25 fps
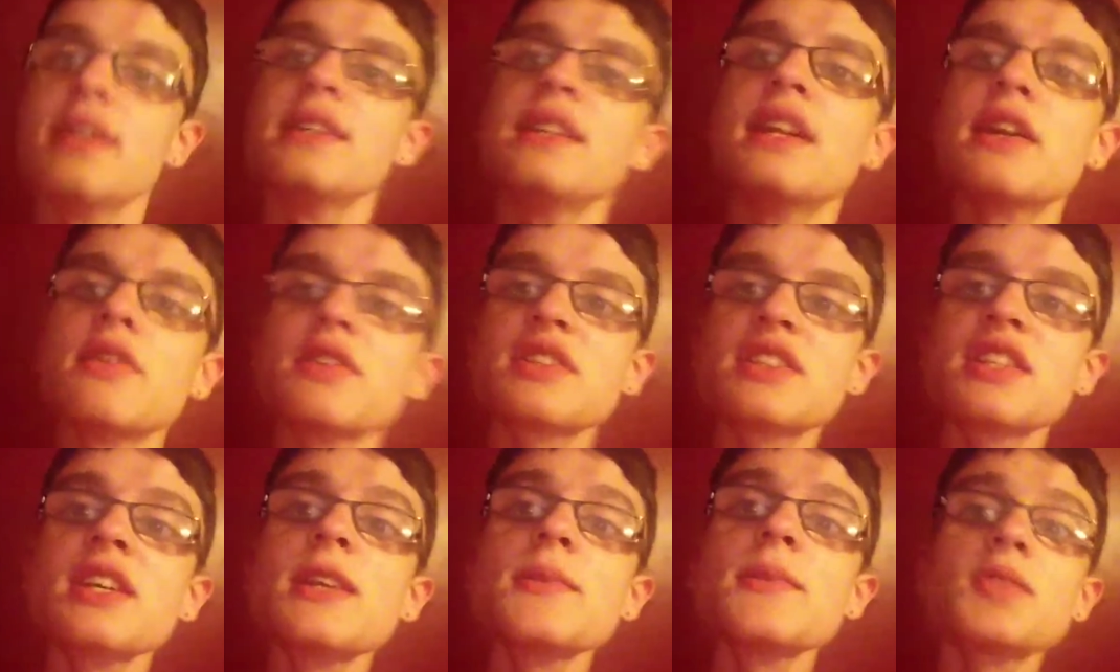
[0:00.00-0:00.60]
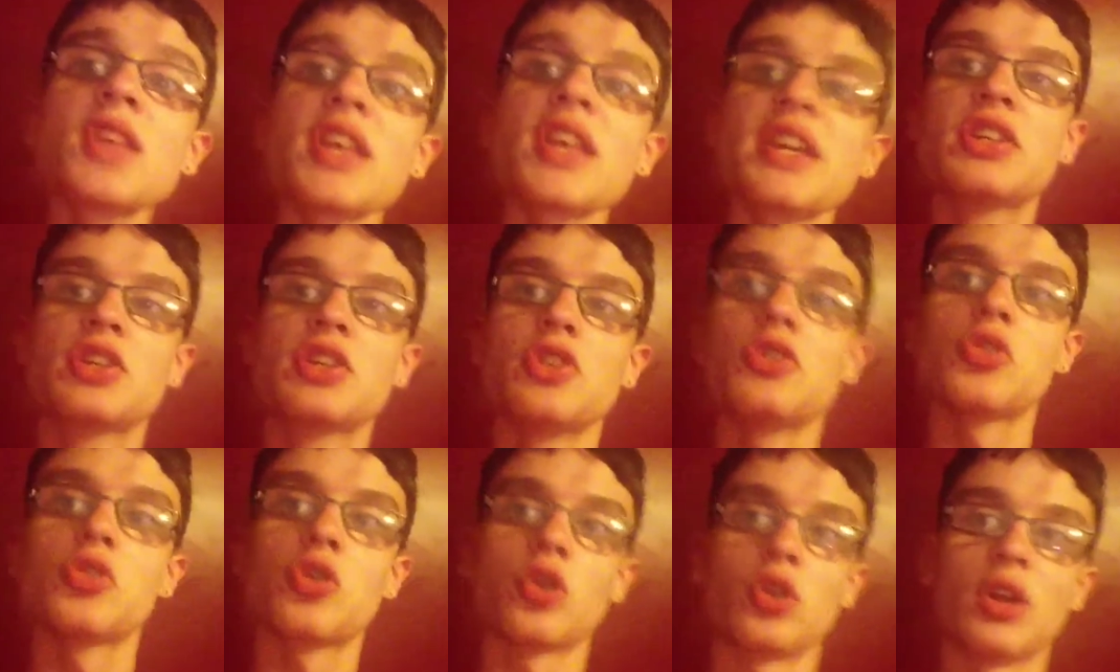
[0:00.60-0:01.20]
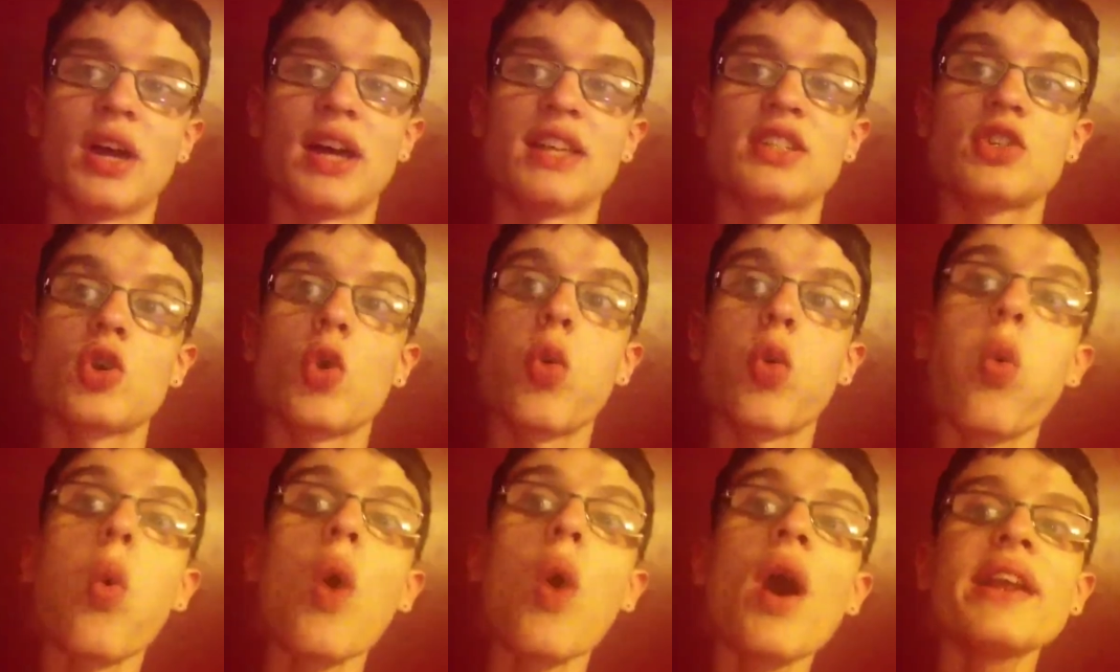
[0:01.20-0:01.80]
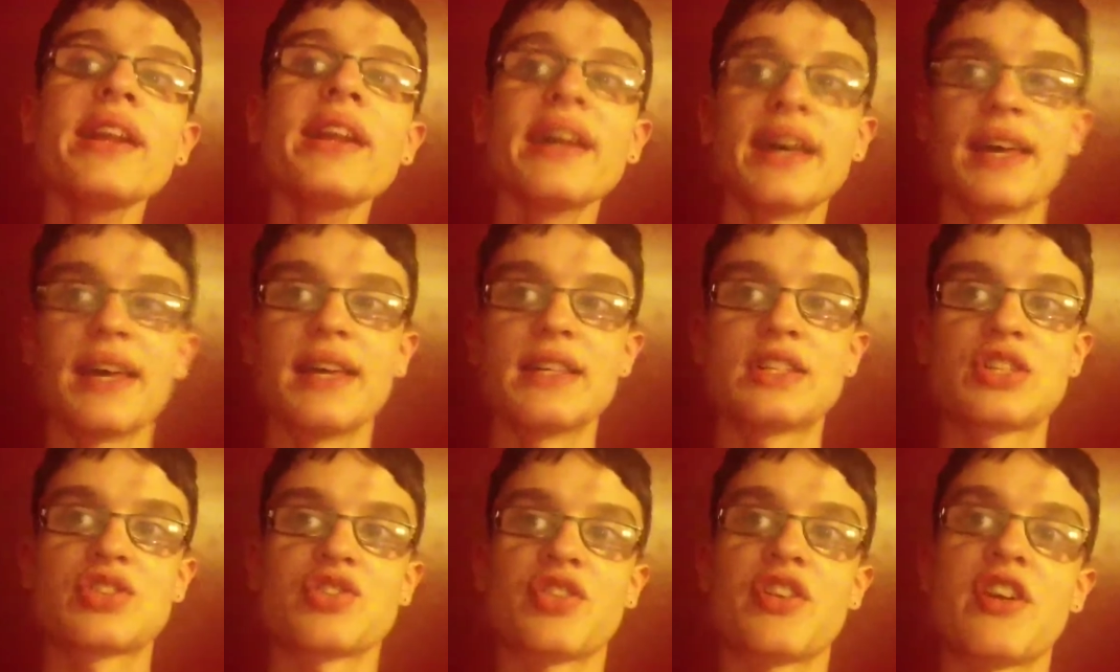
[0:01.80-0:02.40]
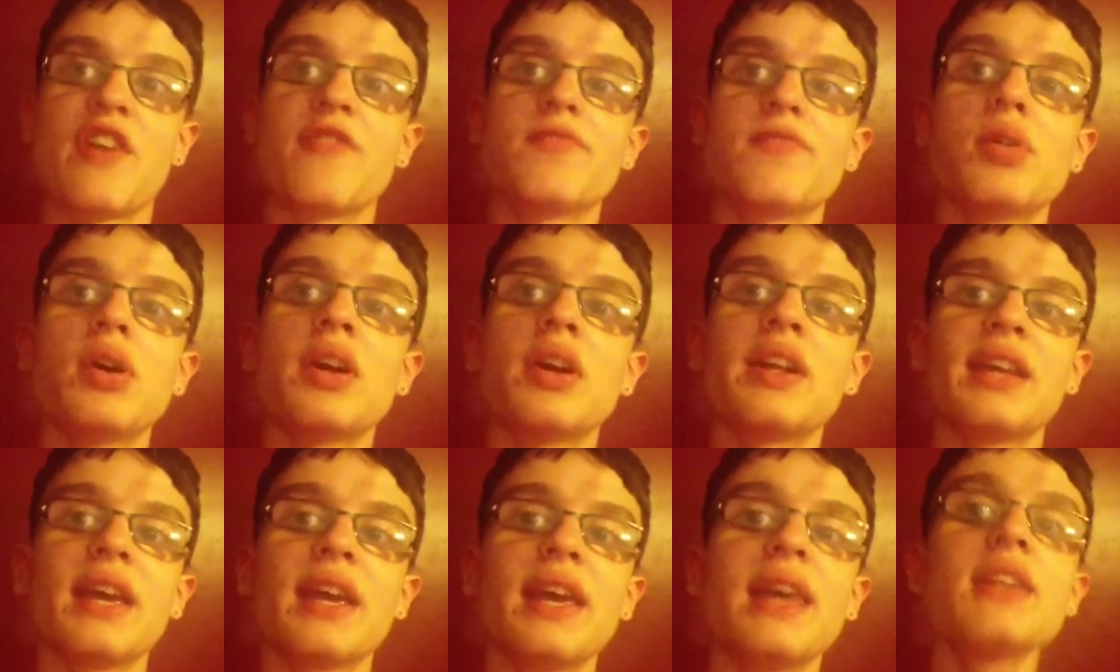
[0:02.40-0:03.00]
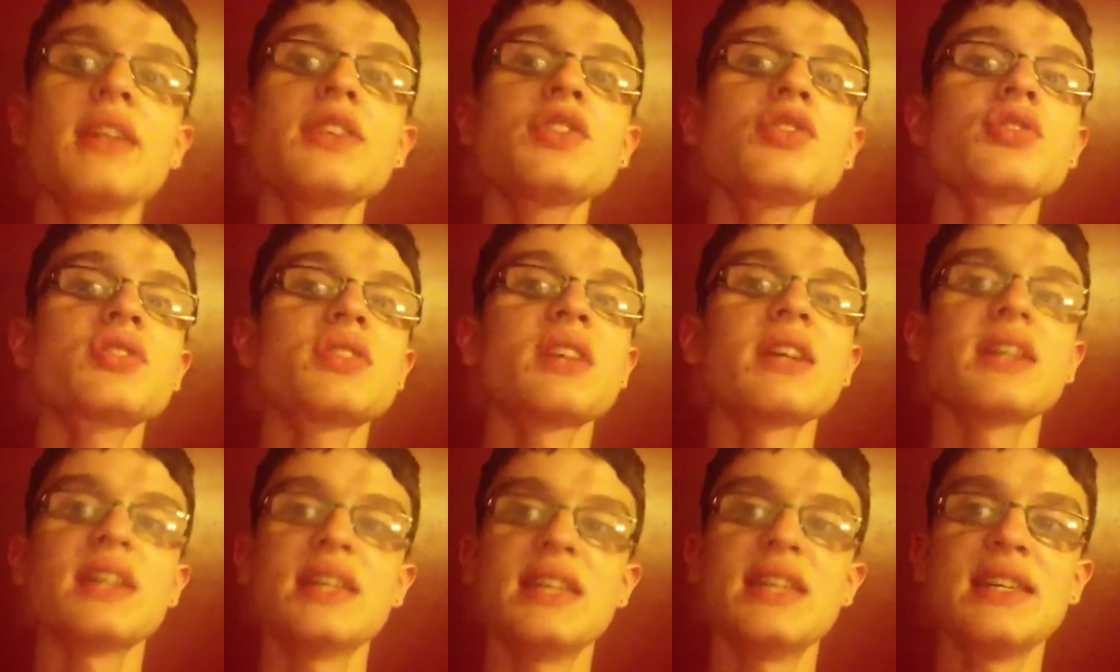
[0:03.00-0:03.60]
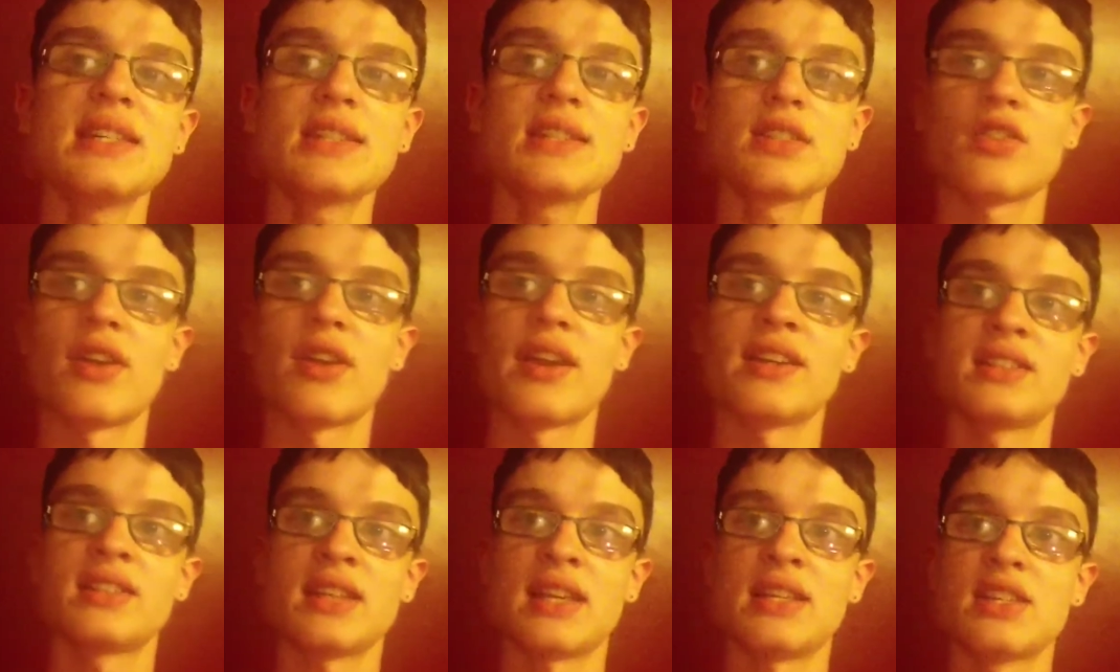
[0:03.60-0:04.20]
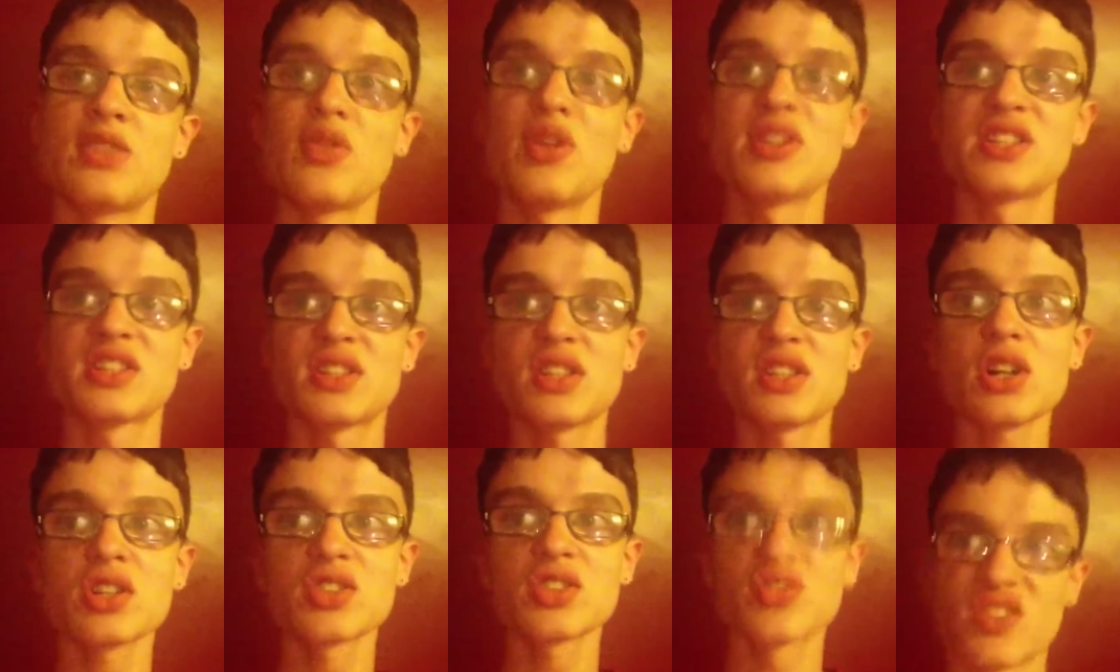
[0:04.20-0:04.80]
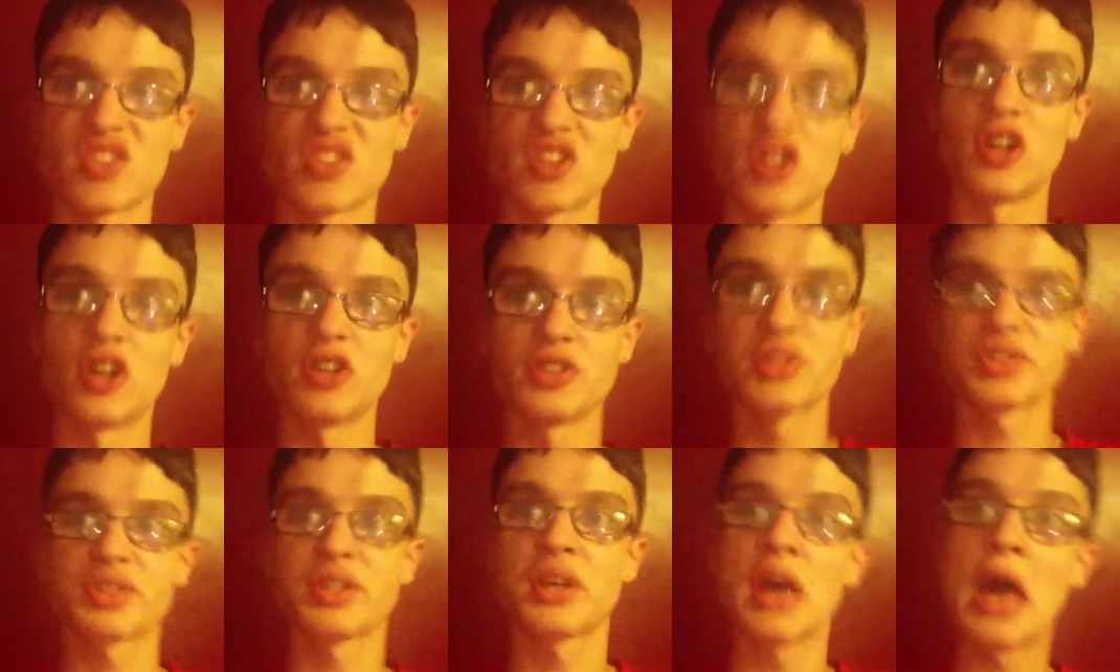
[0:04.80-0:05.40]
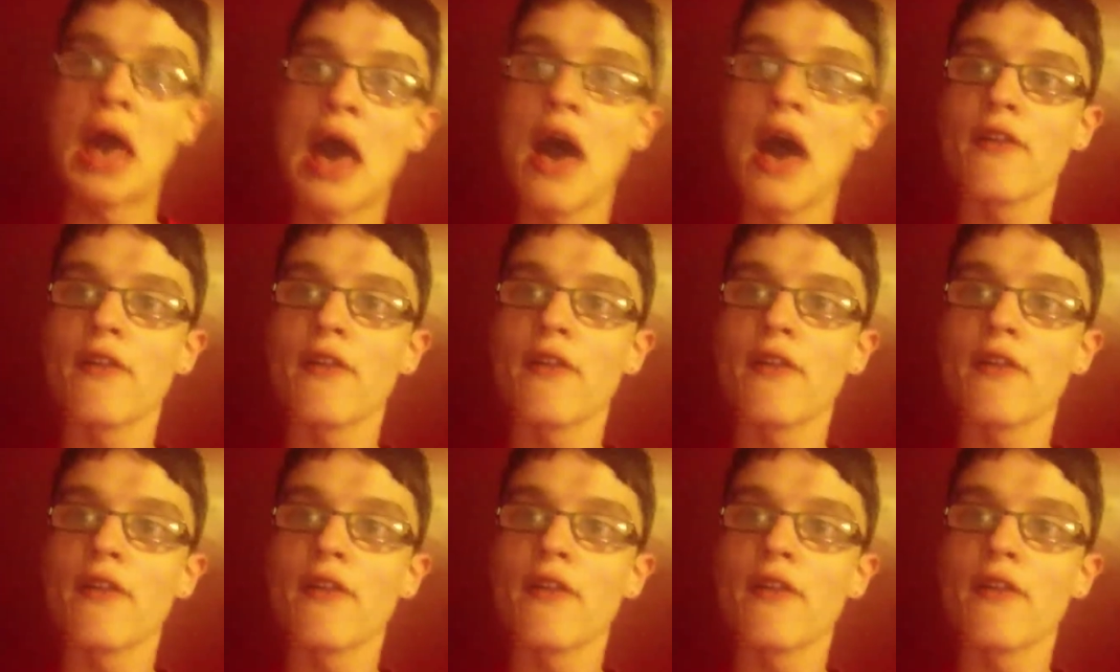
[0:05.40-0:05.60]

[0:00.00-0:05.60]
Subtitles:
You know, it seems like Google has quite a history of putting interesting Easter eggs into its search results.